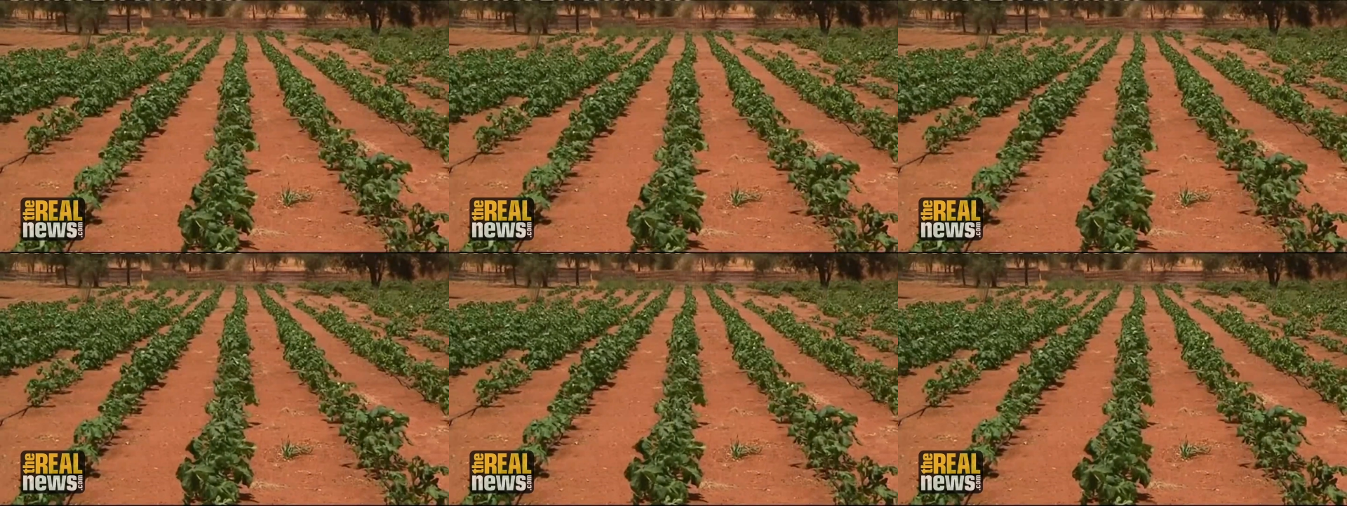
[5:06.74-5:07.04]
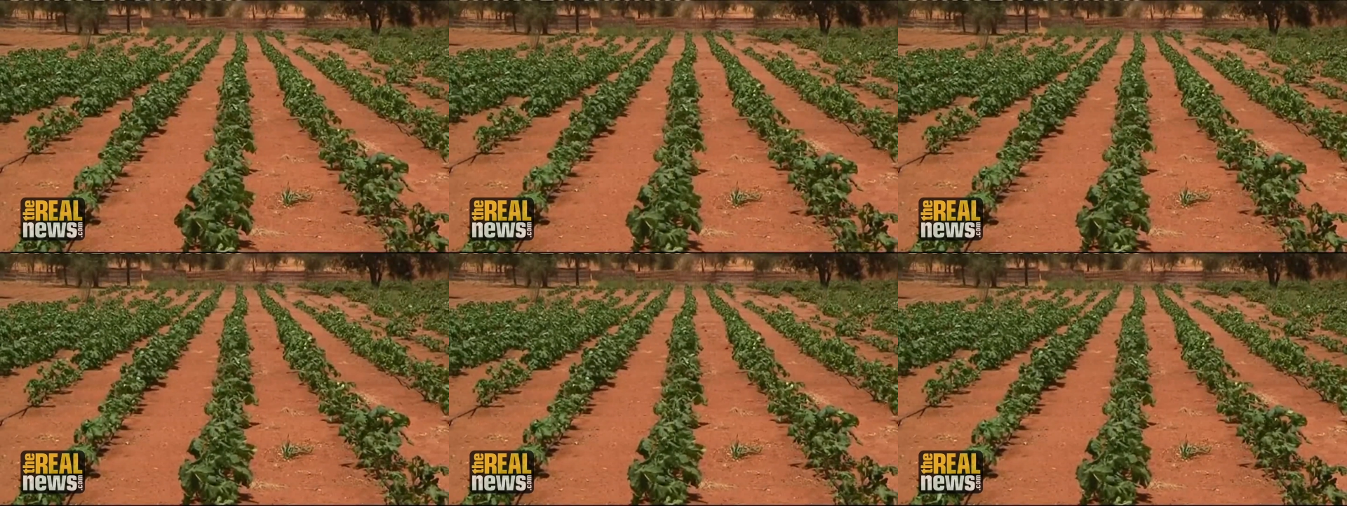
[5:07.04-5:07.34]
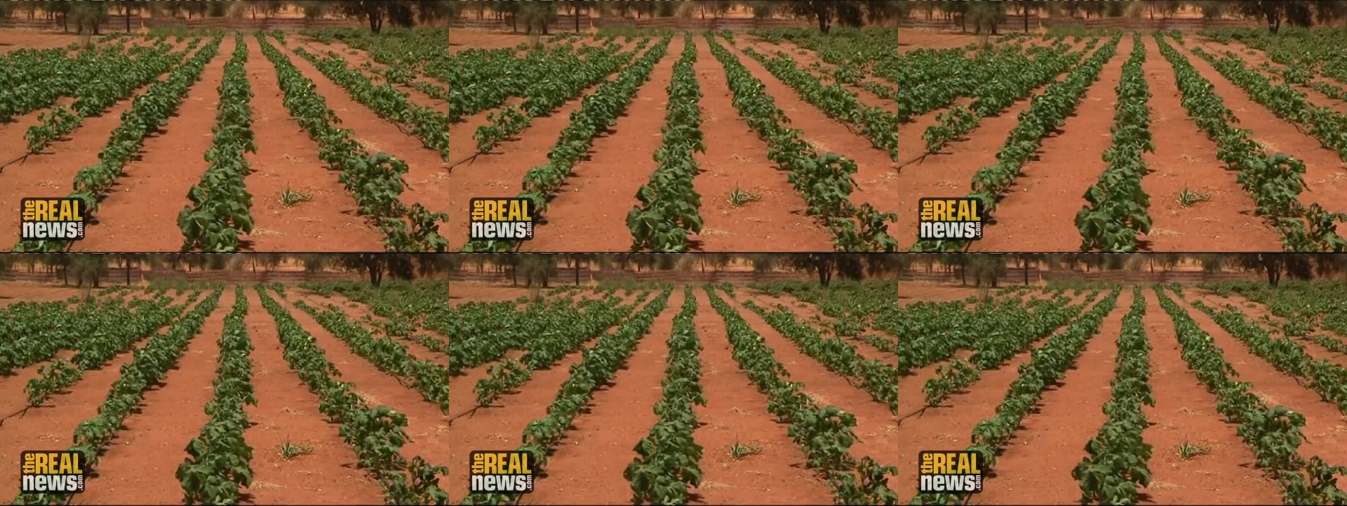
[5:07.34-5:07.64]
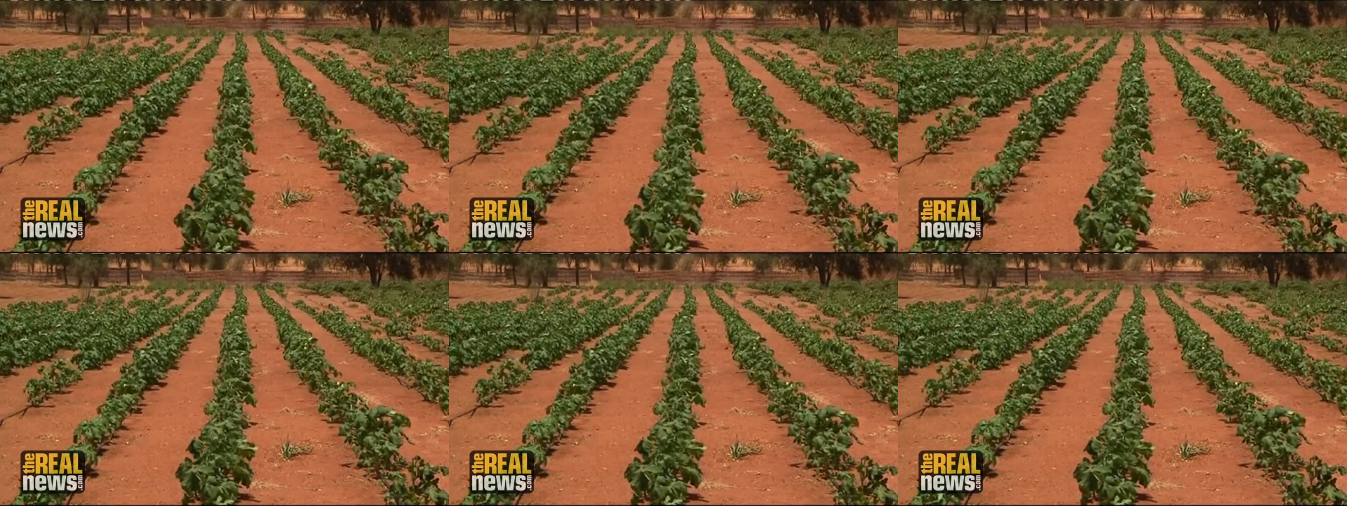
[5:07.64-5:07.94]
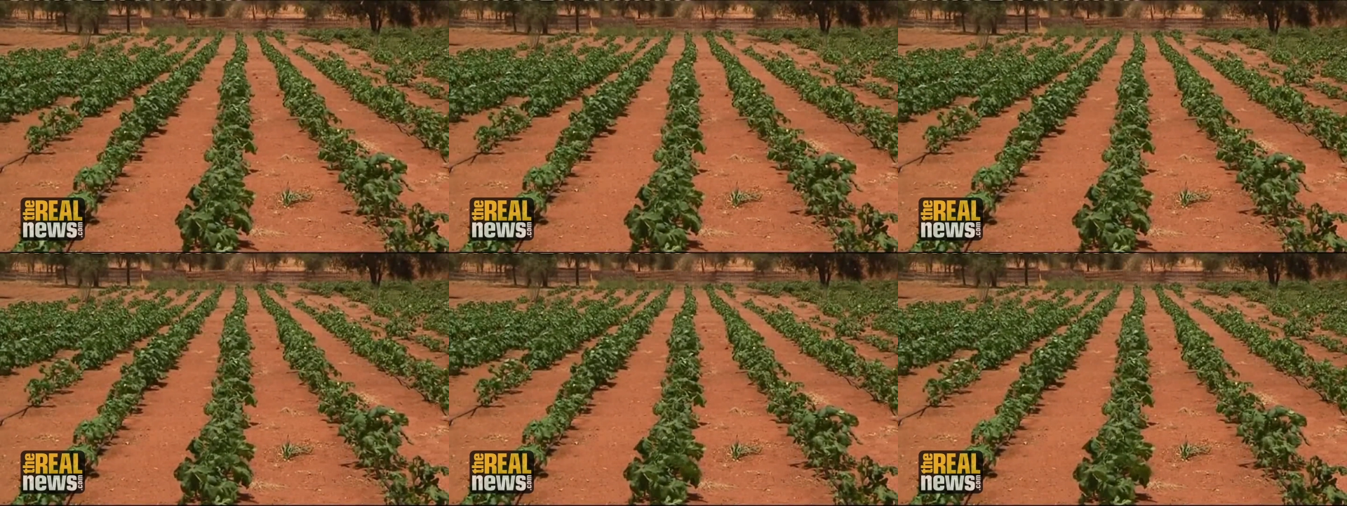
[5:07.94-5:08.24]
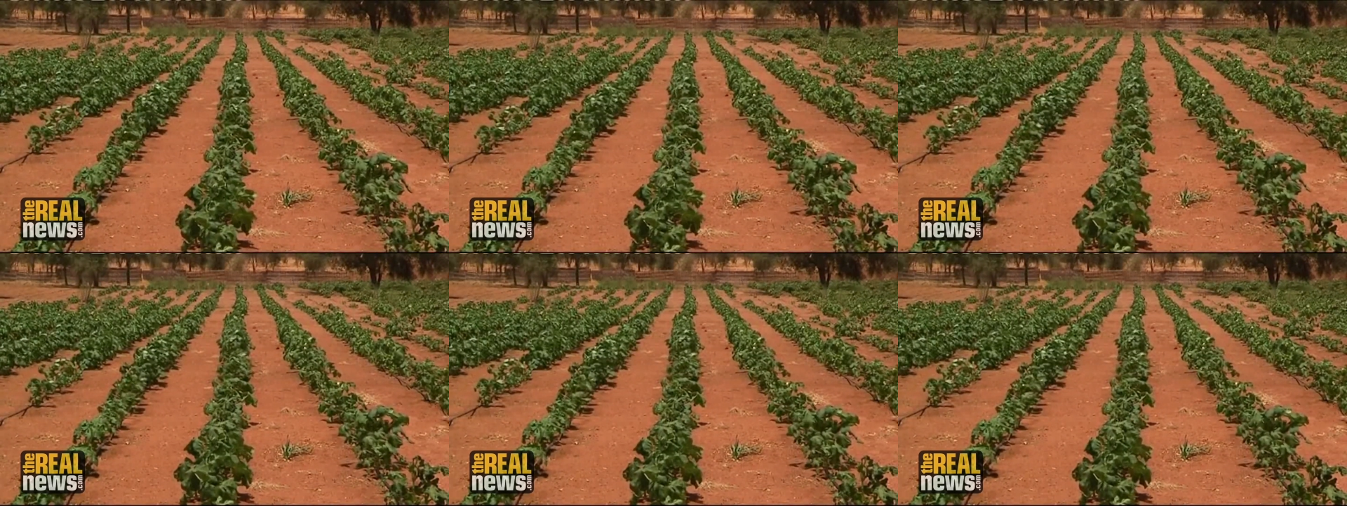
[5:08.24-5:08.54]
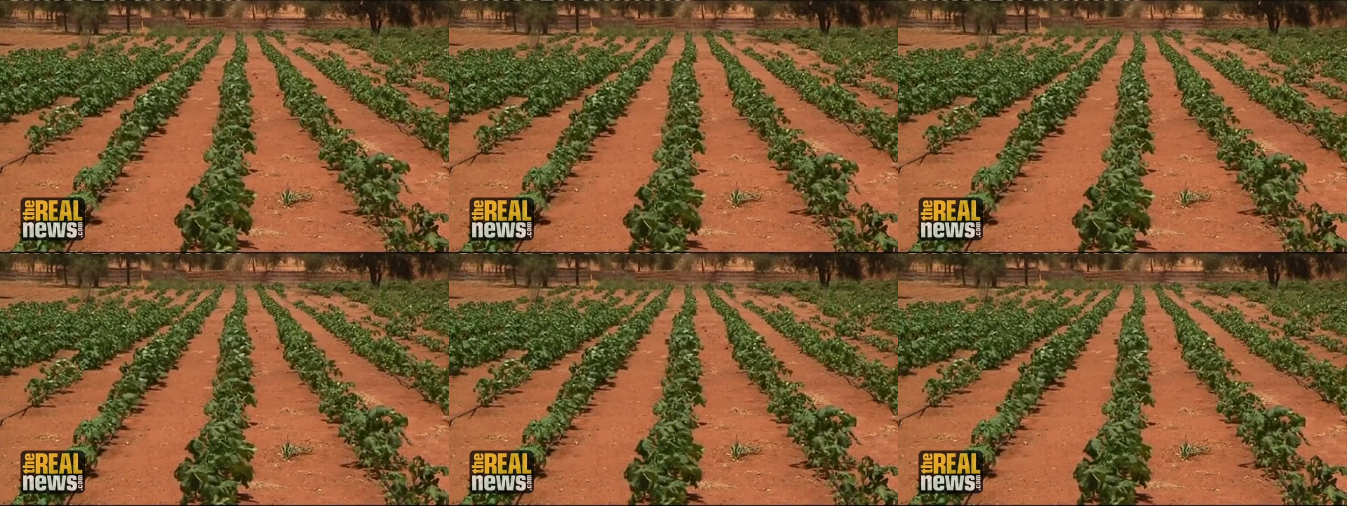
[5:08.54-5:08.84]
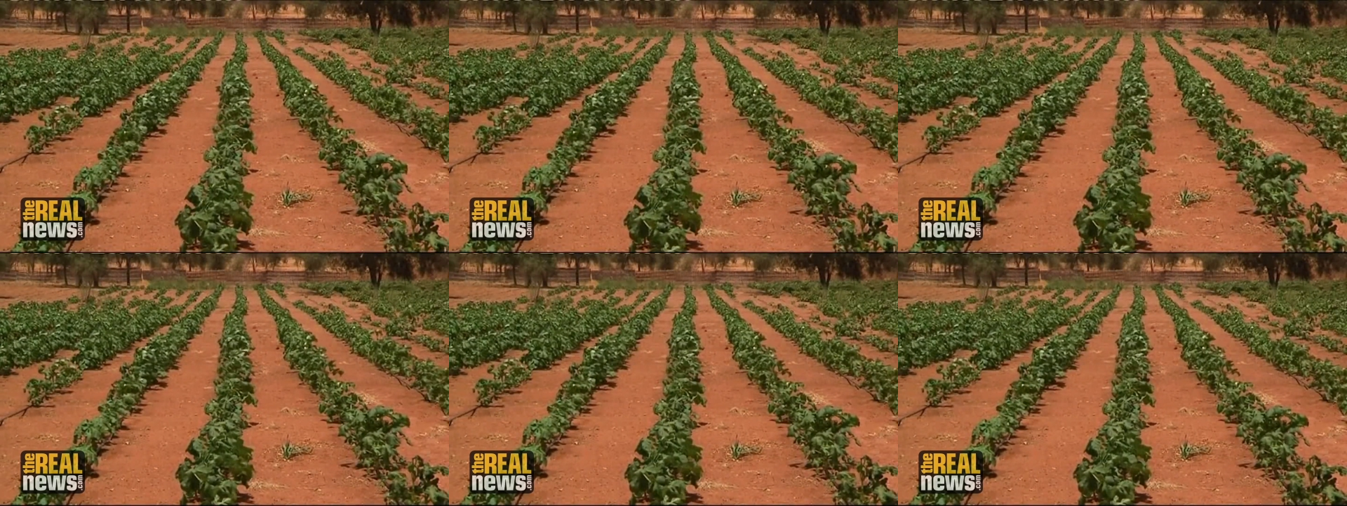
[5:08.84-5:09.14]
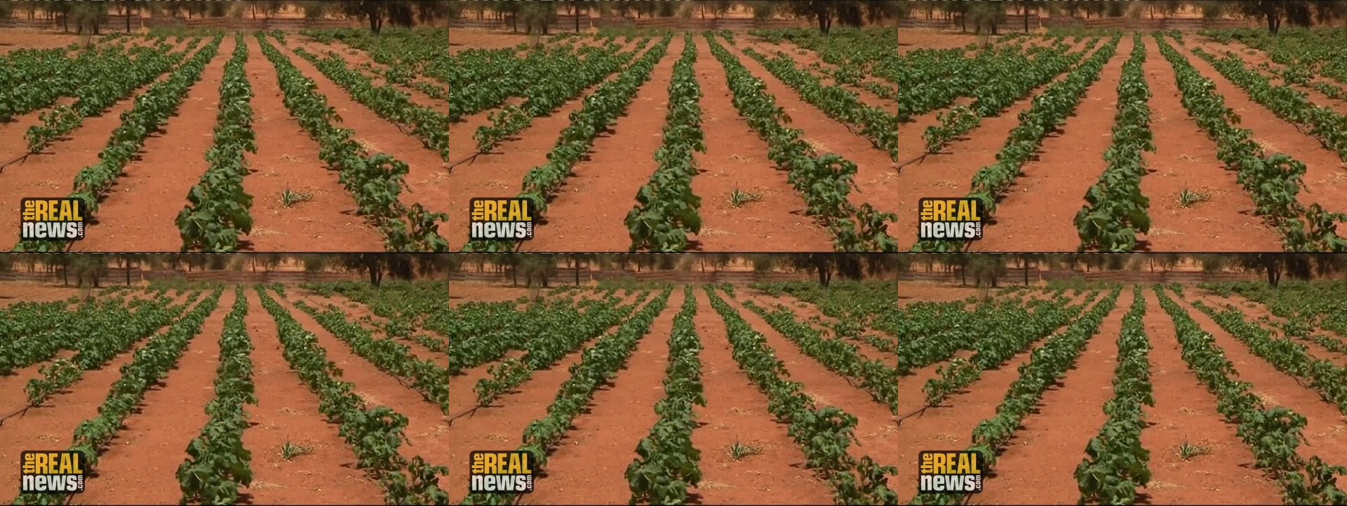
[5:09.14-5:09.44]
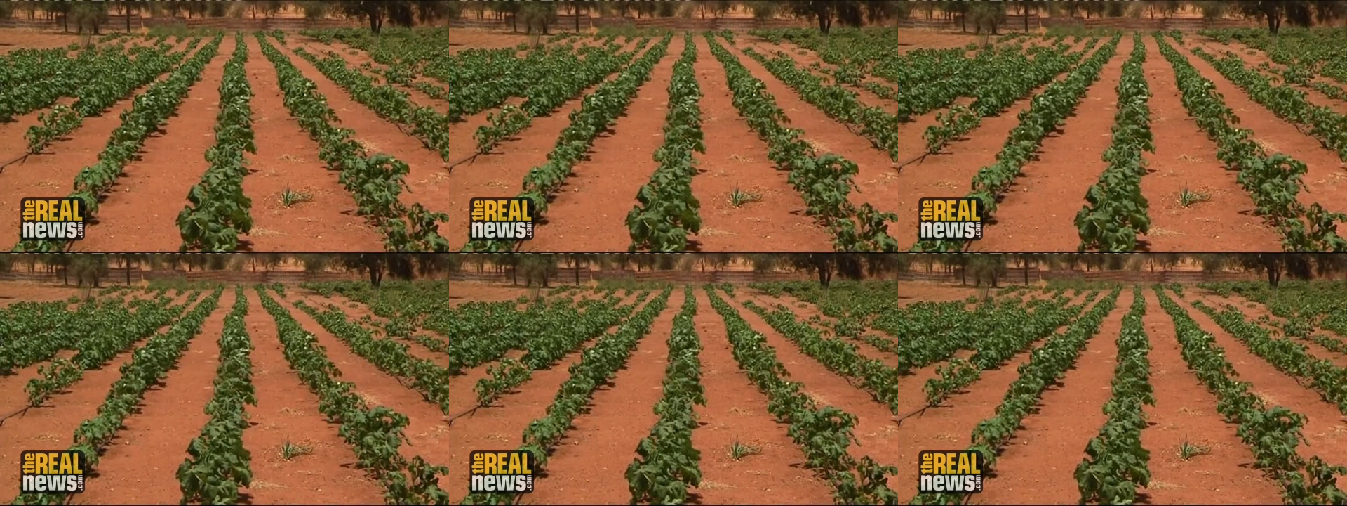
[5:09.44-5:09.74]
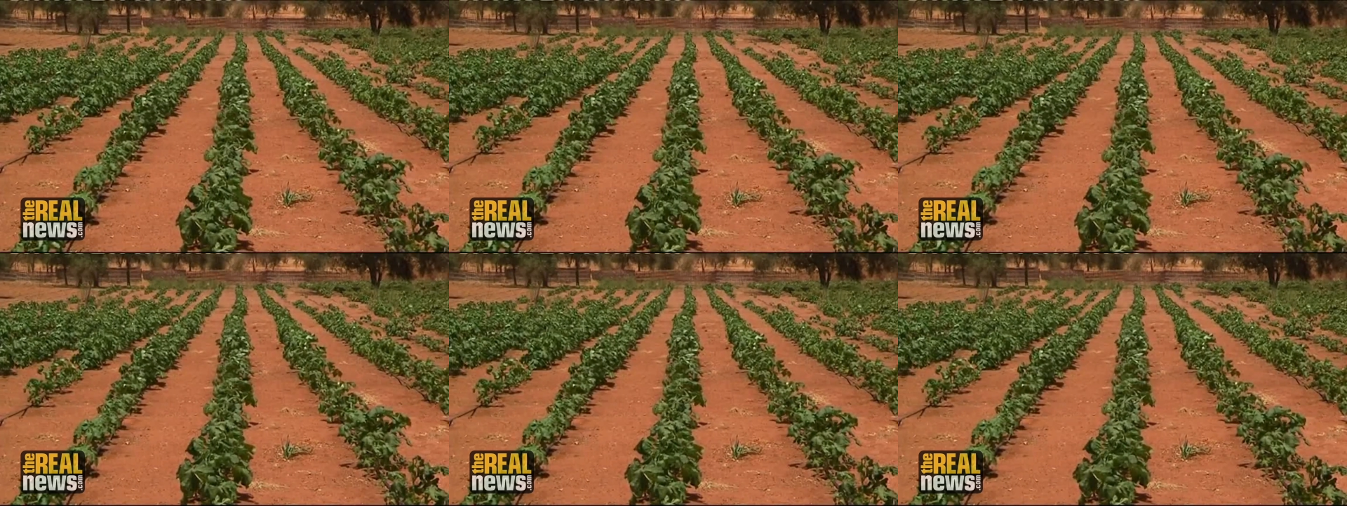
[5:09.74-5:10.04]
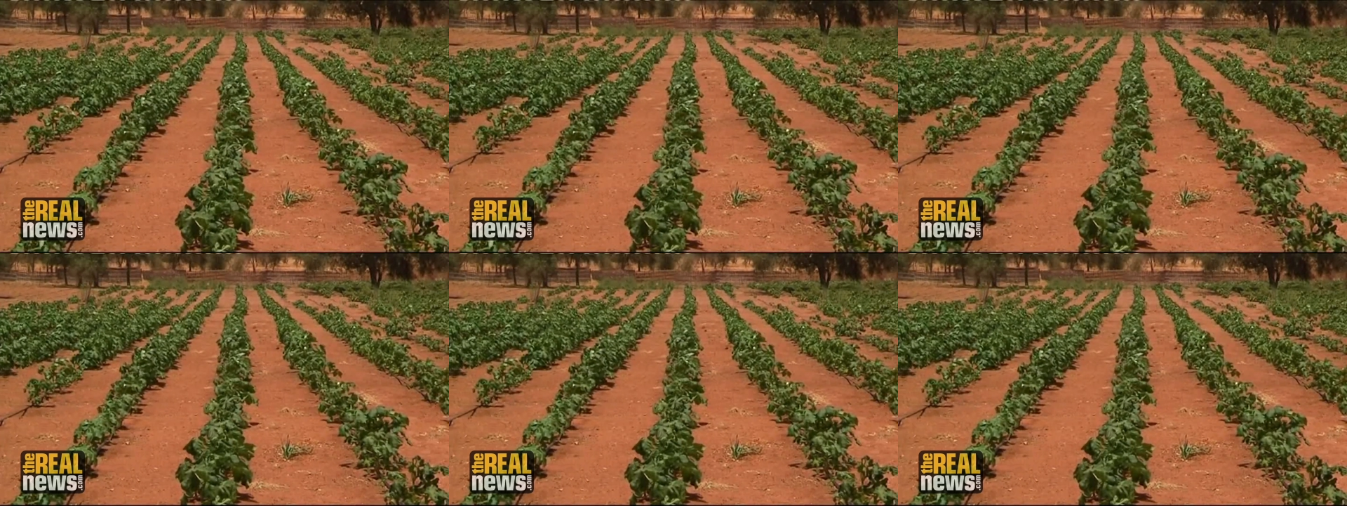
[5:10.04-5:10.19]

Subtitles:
(no speaker visible)